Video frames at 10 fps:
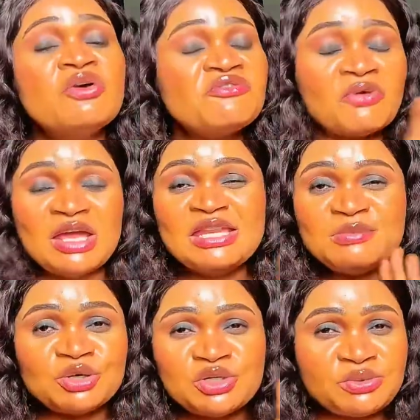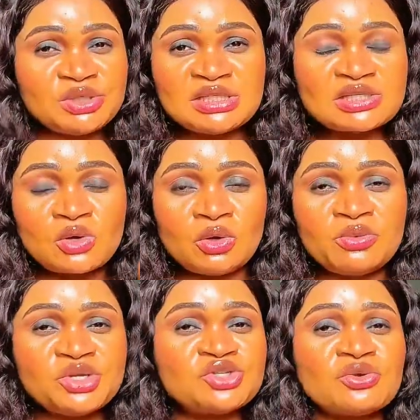for anybody with
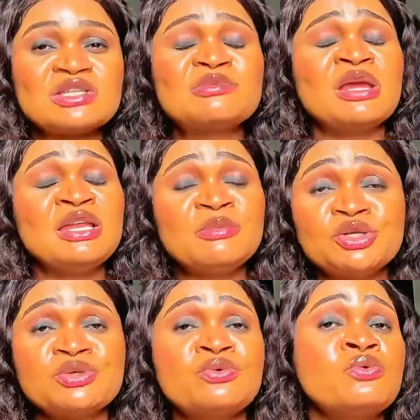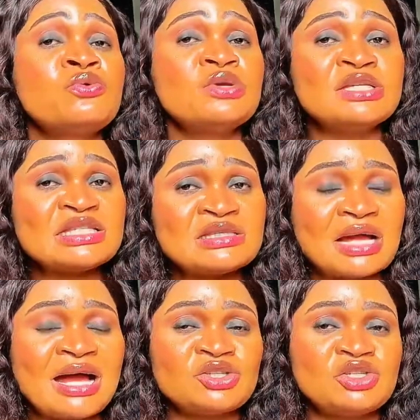discolorations, anybody who is
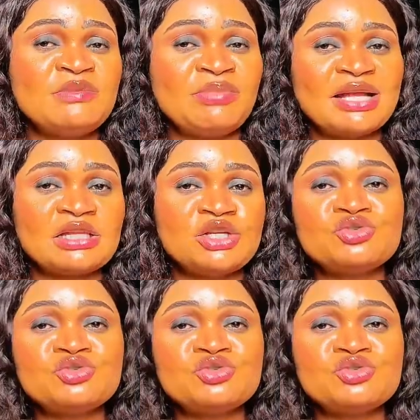actually battling